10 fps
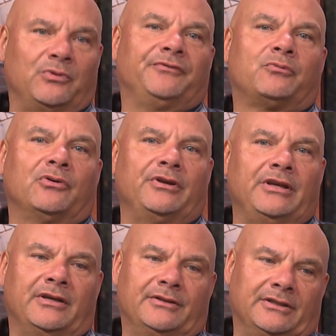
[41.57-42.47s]
we've really
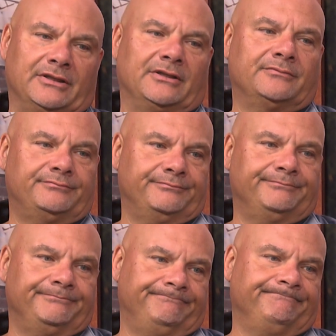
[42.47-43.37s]
have
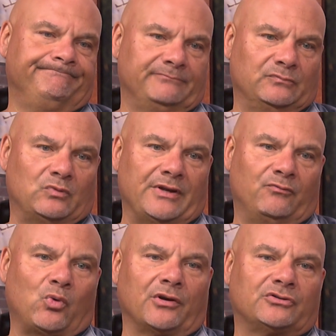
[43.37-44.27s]

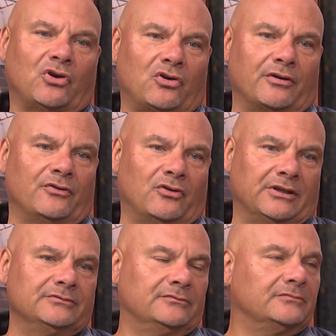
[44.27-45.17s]
worked hard
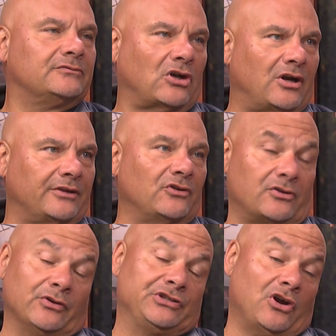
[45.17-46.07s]
on not
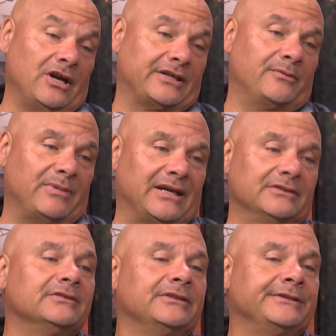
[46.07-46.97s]
only talking
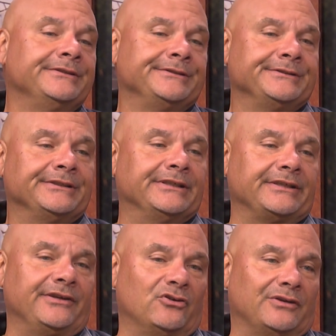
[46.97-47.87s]
about
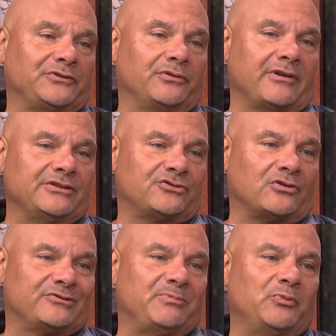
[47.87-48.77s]
getting off to great
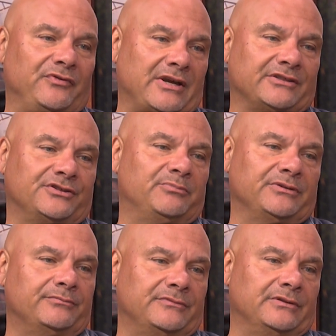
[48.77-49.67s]
starts, but we've actually
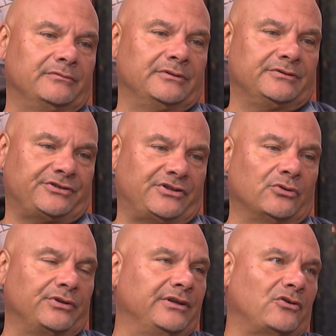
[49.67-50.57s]
been
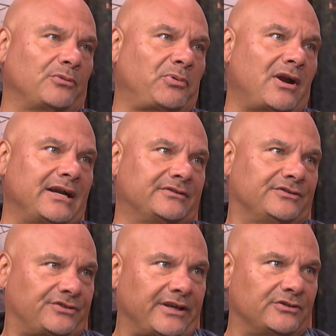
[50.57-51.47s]
instilling it in our
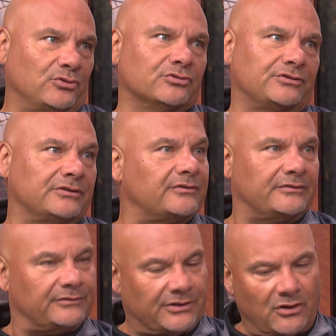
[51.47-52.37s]
practice schedules that,
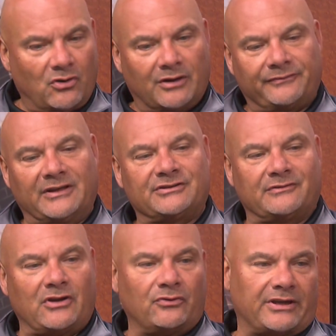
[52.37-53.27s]

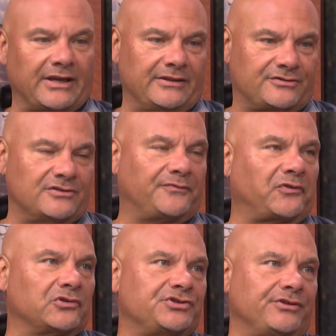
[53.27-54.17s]
offensively, okay, this is the
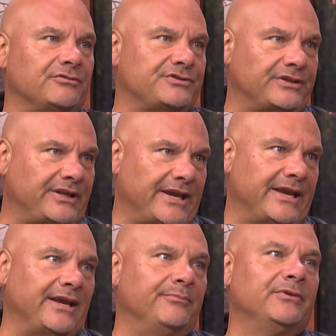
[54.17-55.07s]
first series of the
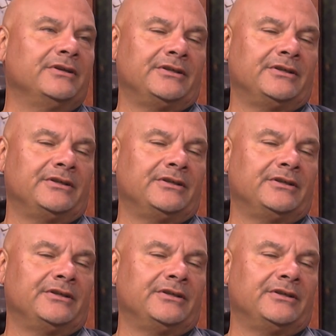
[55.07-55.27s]
game.